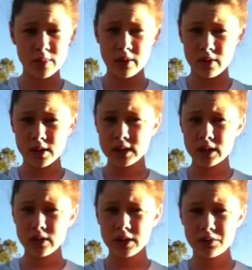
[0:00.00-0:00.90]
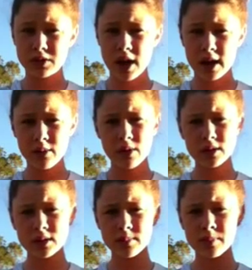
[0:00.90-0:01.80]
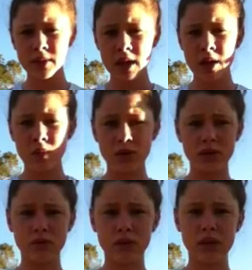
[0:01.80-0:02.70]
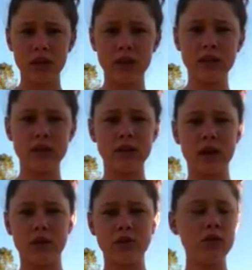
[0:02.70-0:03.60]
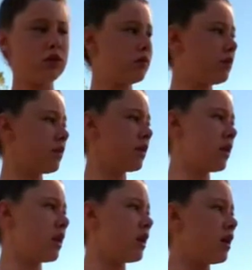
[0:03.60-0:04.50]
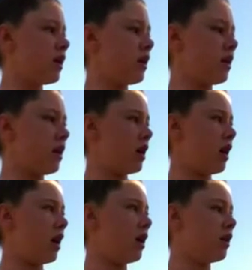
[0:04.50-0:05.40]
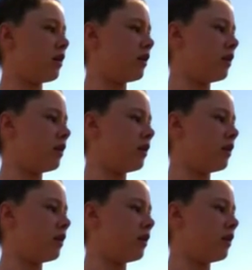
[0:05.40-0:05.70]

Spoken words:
big rears, they do little tiny ones, which is really easy to stay onto. And